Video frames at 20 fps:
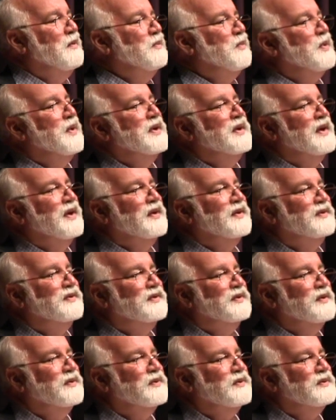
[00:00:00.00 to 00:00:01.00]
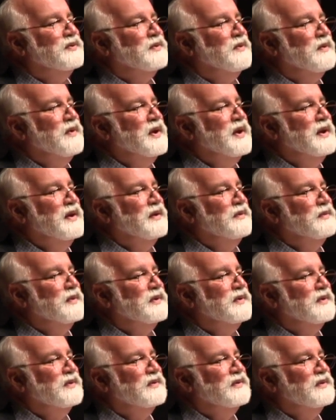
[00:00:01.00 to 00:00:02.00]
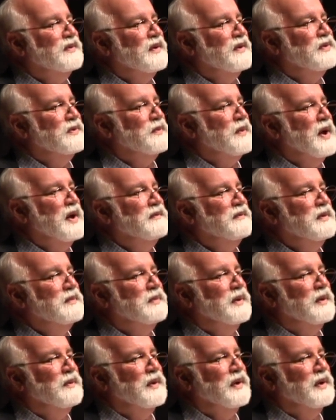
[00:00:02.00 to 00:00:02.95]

Homeboy uh, Silk Screen, which is uh, thriving, been